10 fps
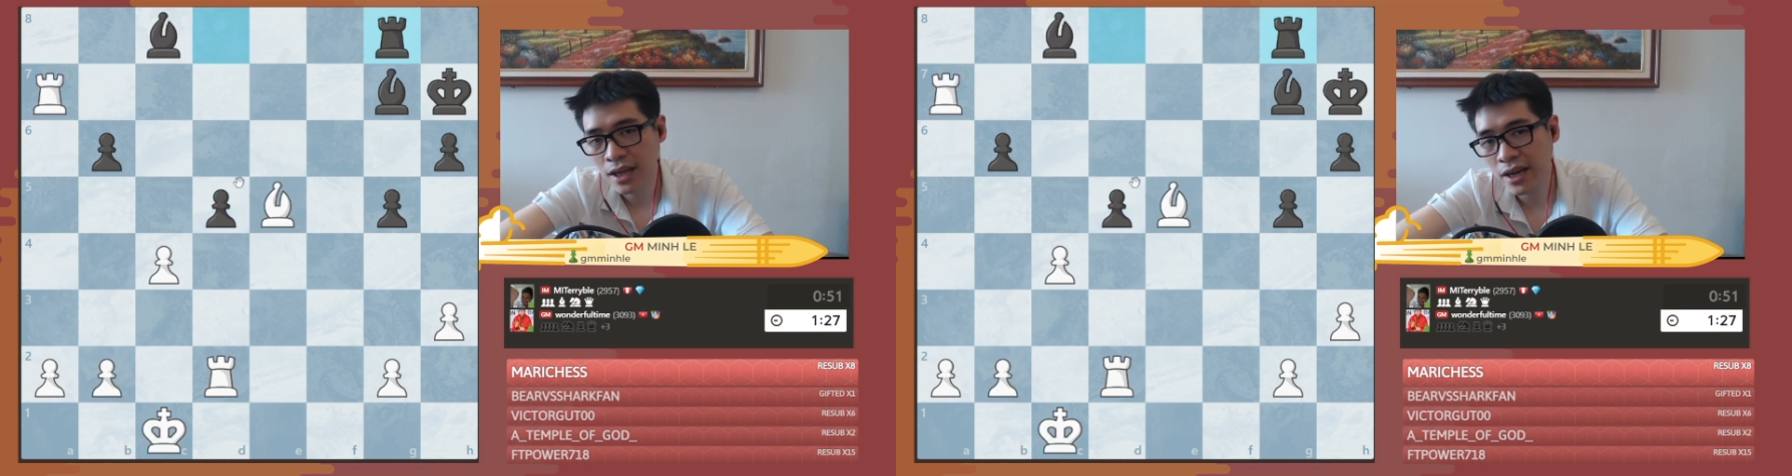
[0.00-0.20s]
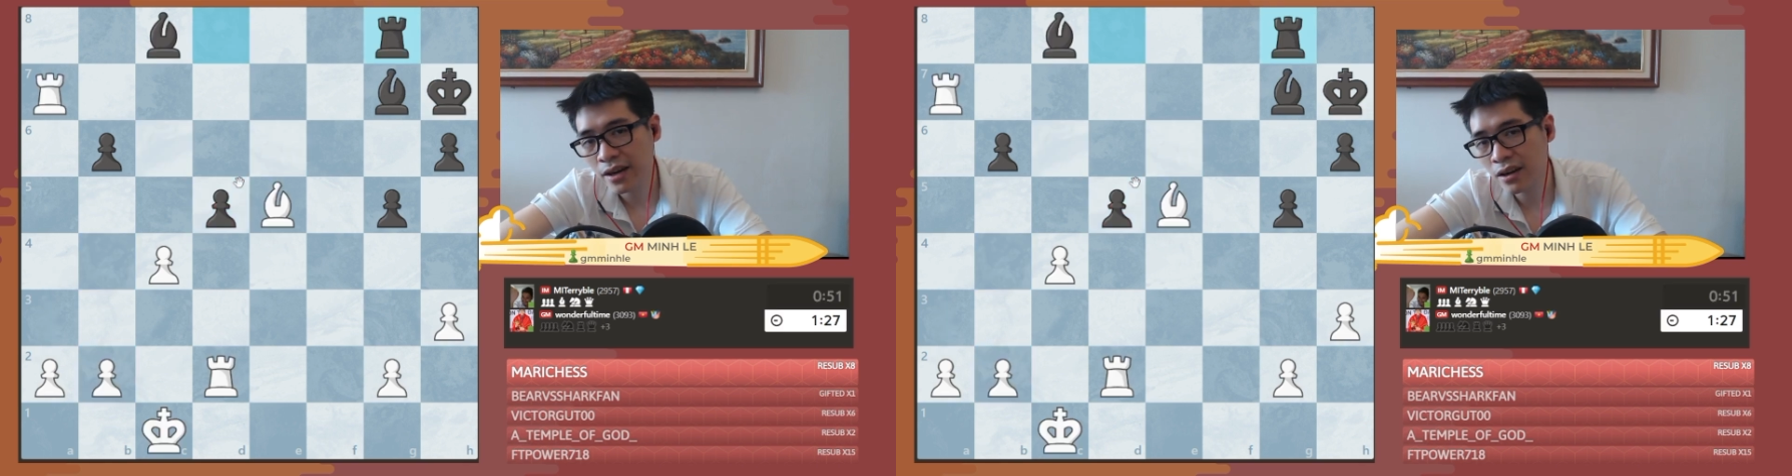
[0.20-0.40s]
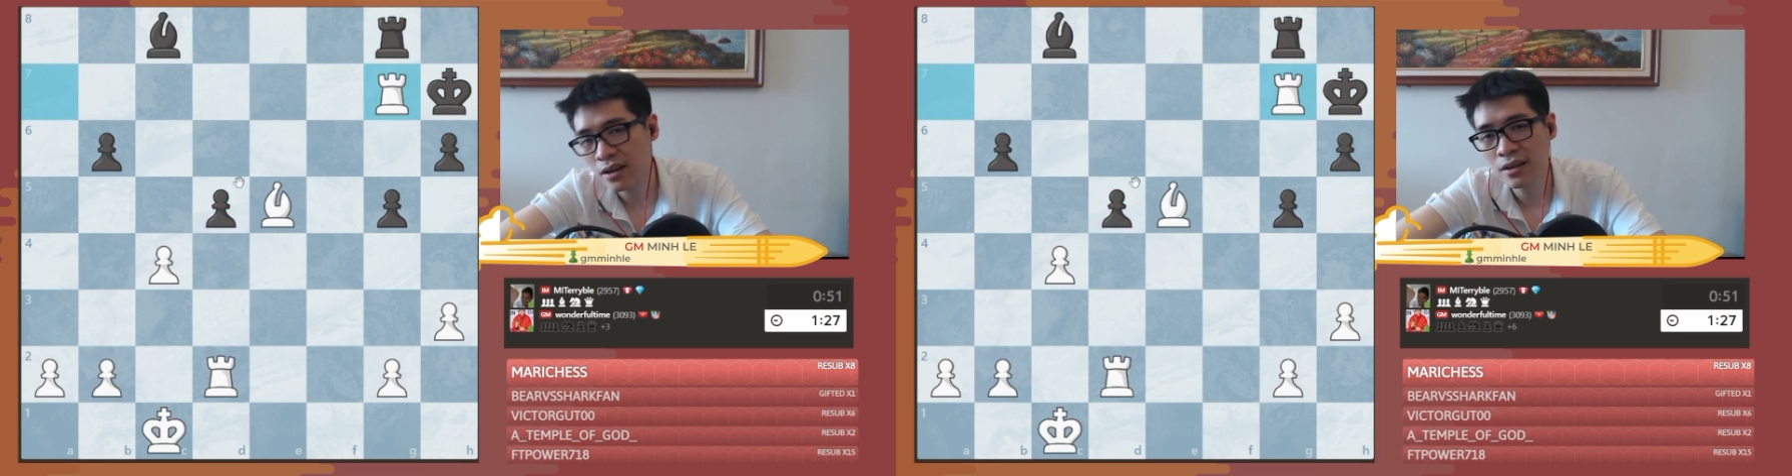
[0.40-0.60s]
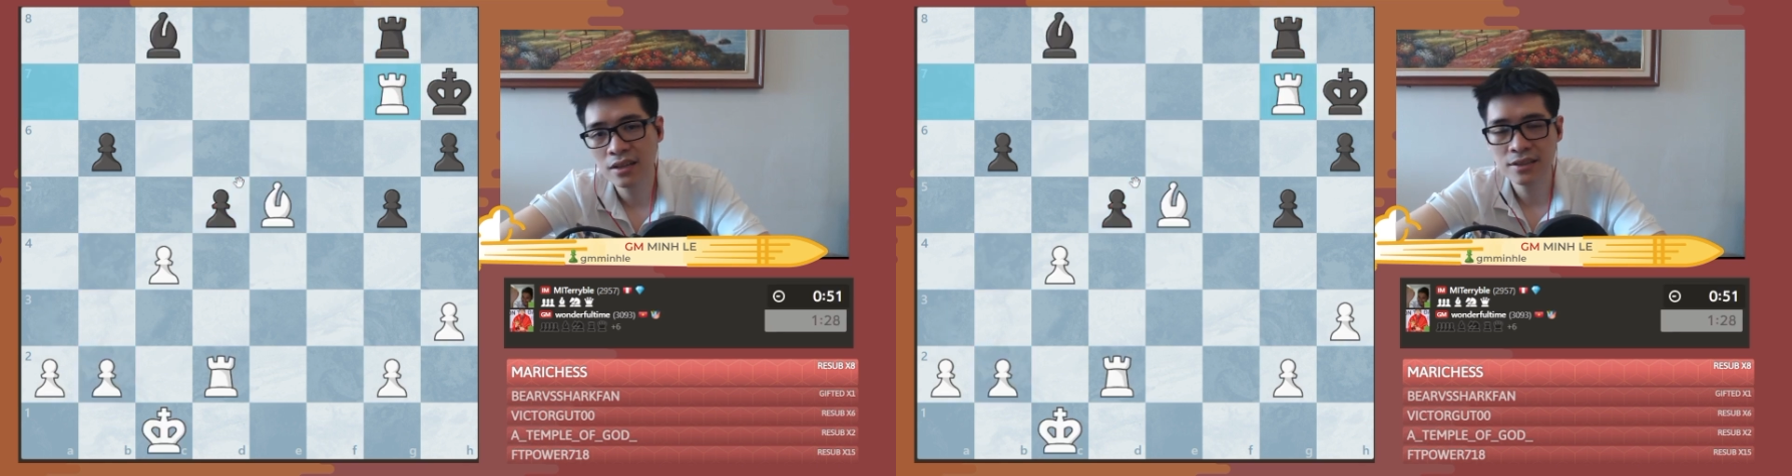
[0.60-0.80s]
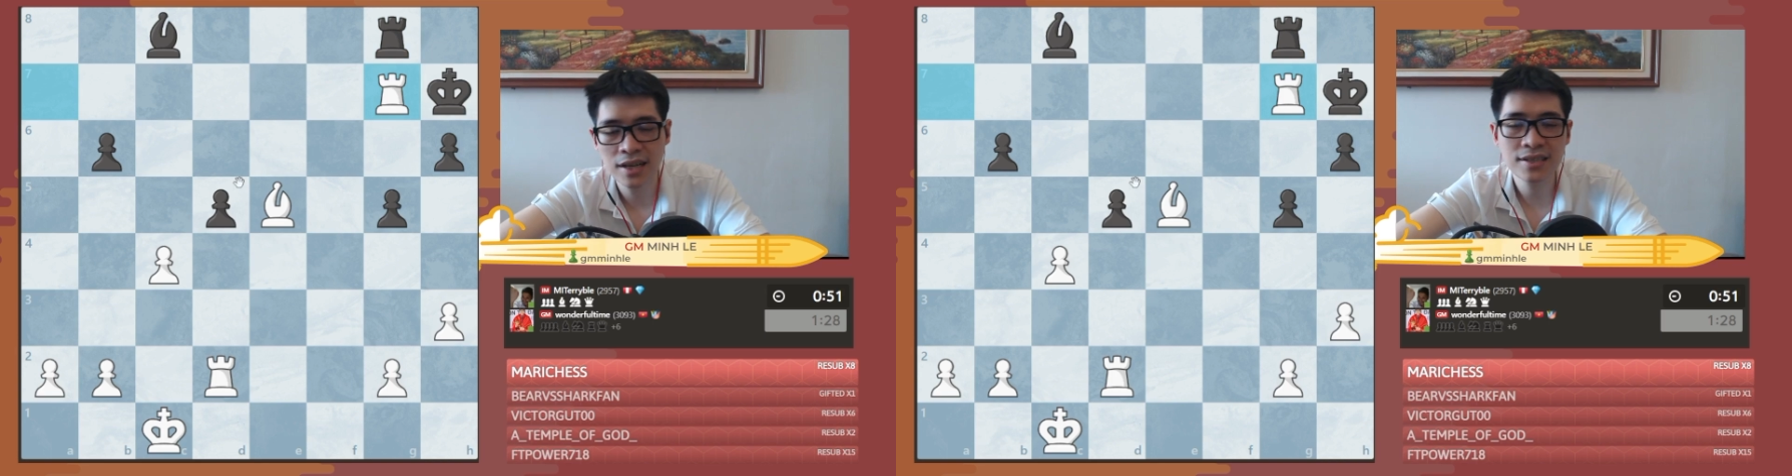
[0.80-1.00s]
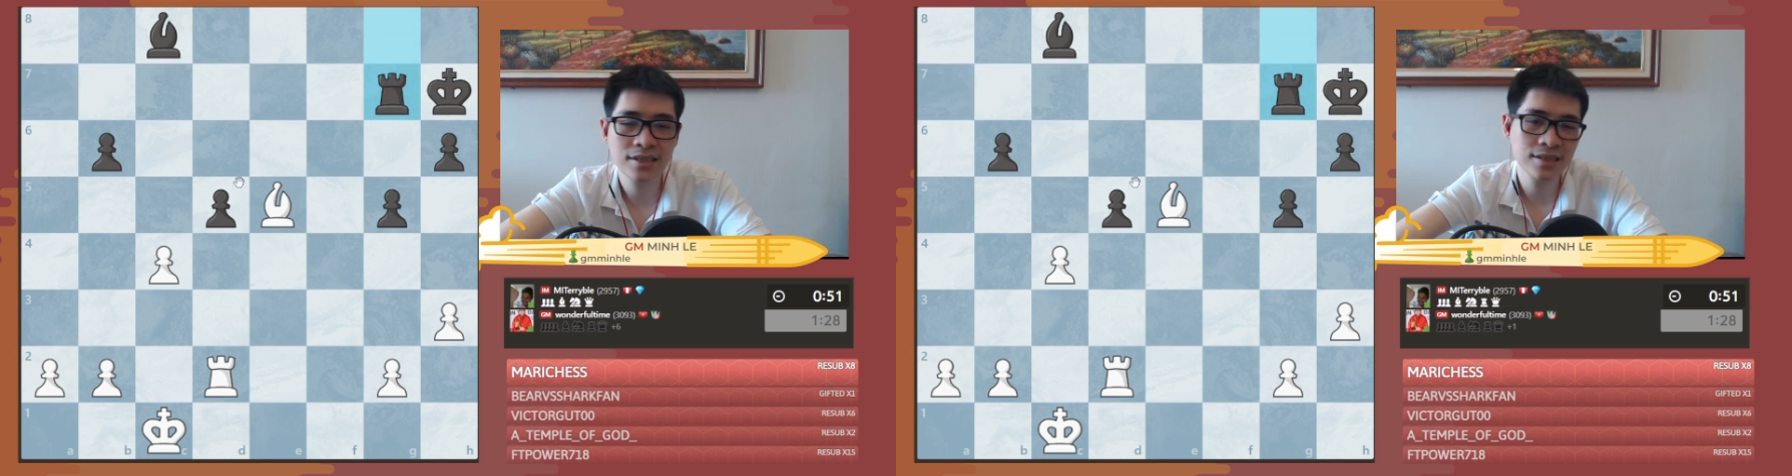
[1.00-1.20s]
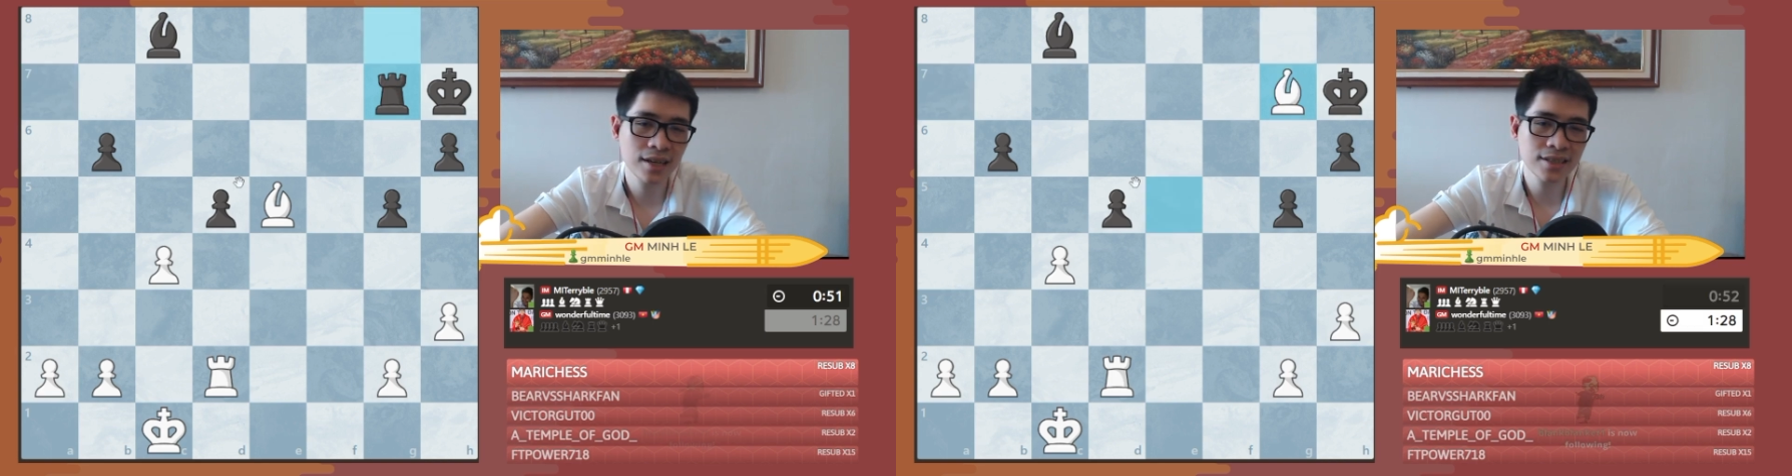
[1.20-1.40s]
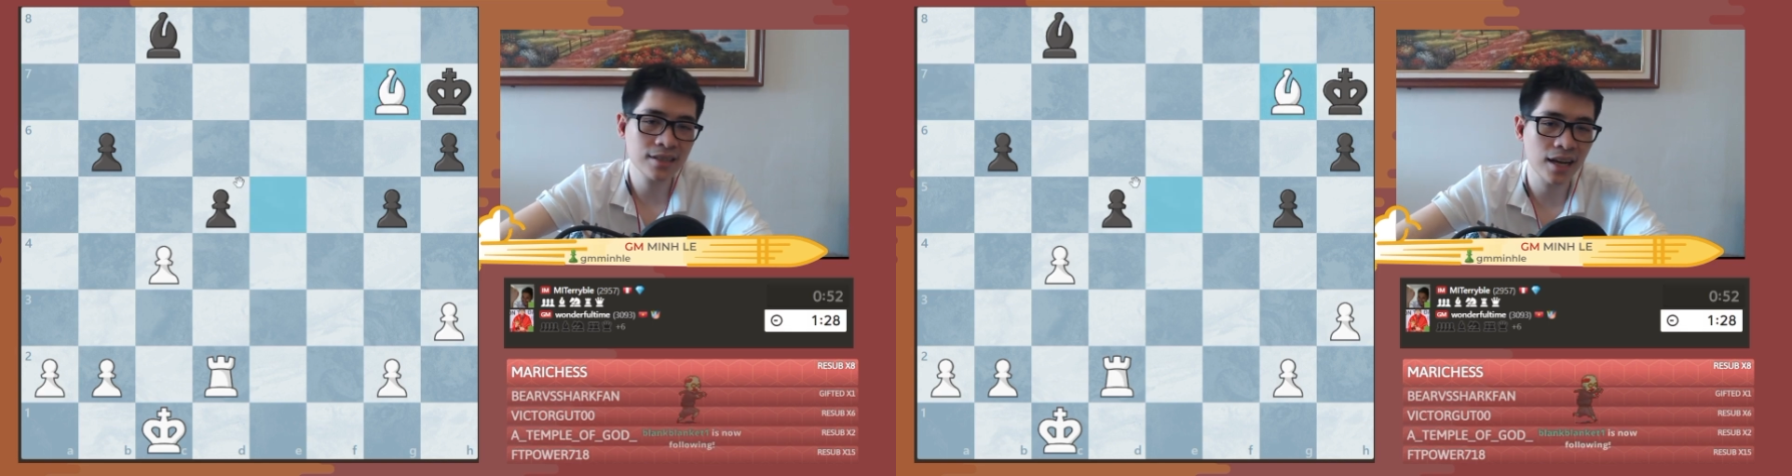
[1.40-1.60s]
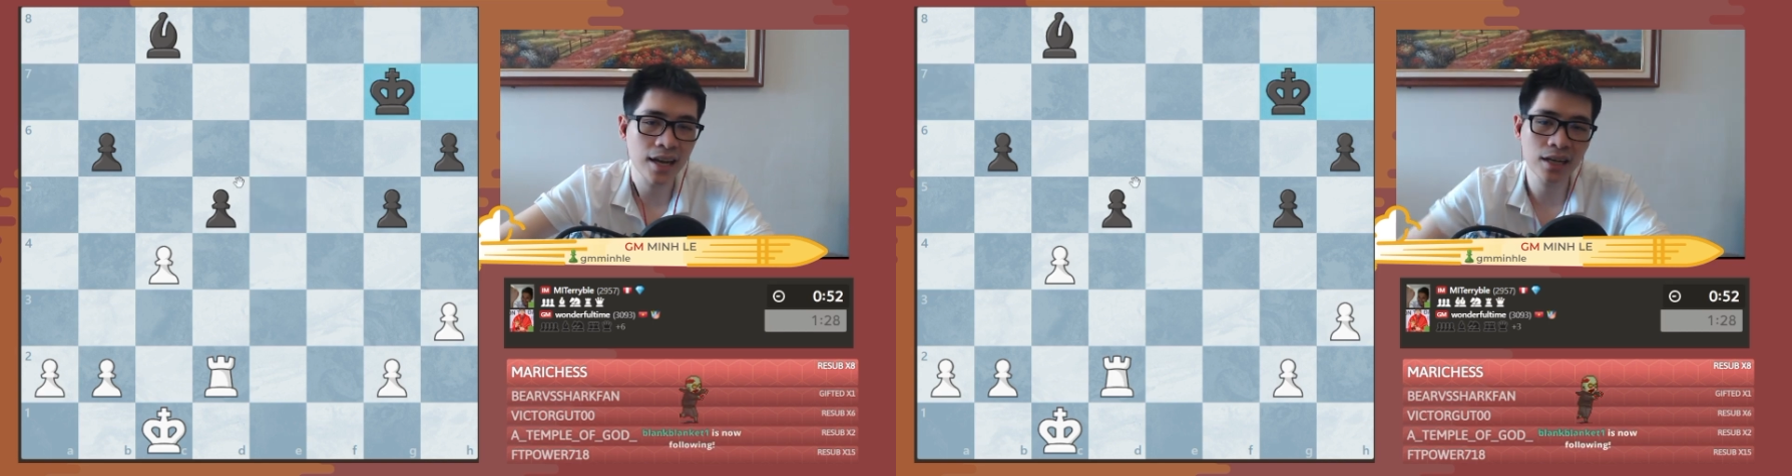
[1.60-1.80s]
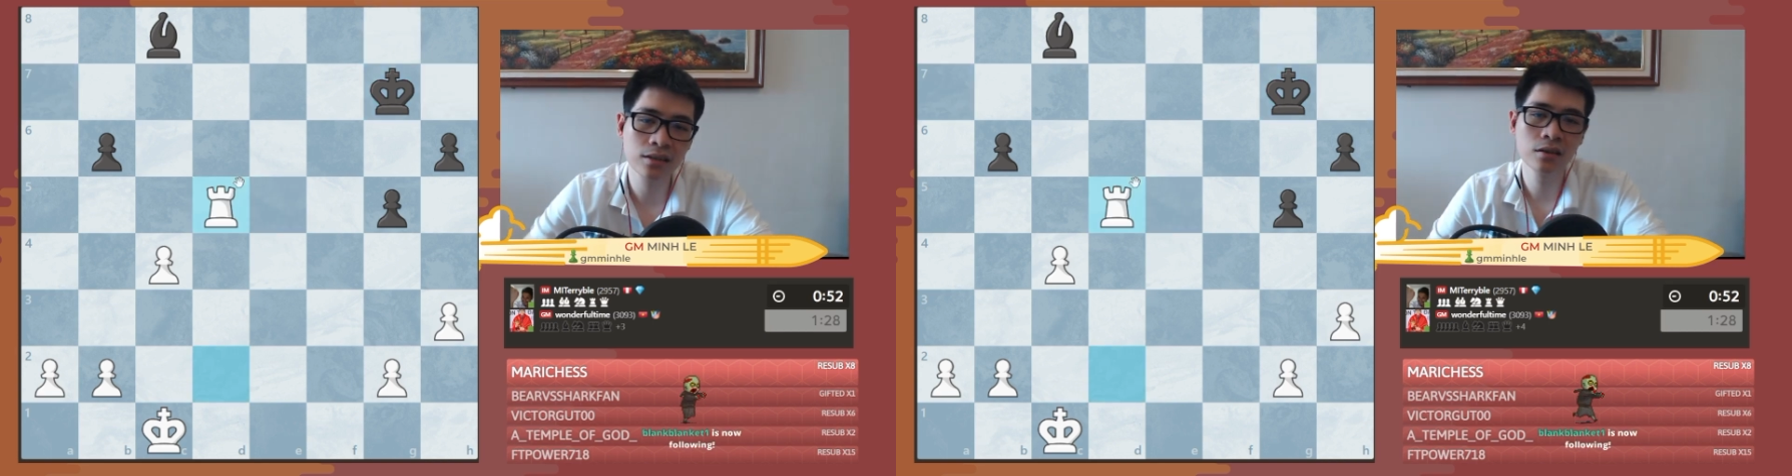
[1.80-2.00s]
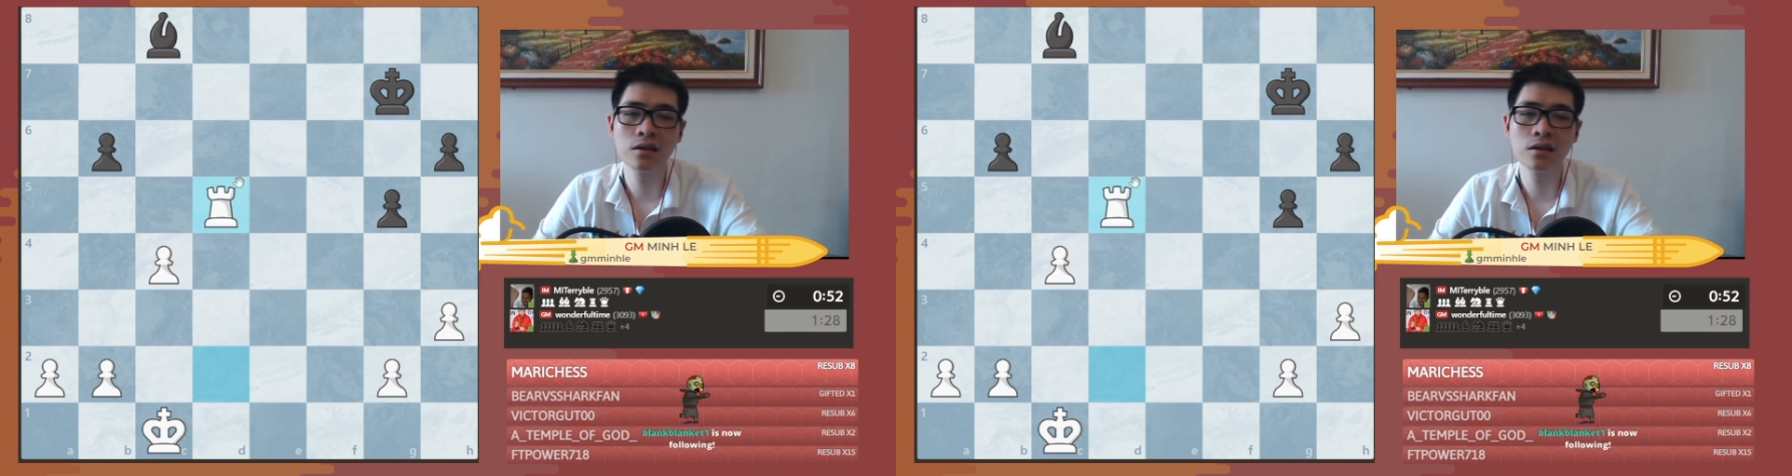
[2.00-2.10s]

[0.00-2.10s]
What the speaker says: here takes, and